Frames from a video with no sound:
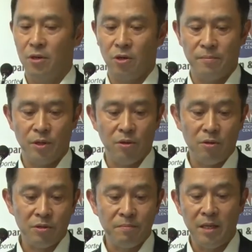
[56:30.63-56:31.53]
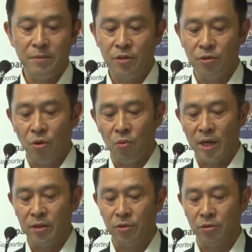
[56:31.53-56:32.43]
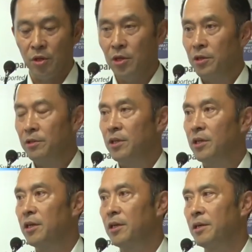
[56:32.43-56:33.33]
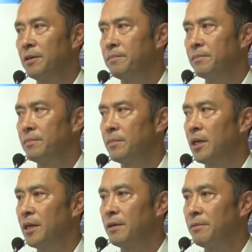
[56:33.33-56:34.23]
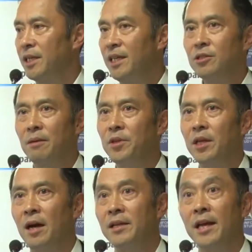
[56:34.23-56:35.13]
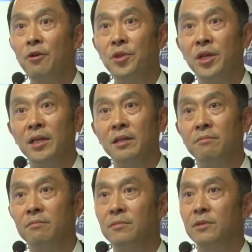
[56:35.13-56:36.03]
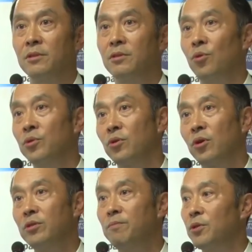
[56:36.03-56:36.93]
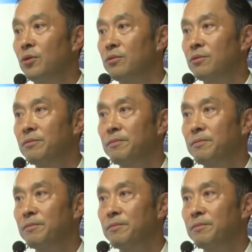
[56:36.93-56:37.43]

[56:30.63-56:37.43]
or because maybe you don't want to uh, uh, eat something unhealthy and uh, going to hospitals.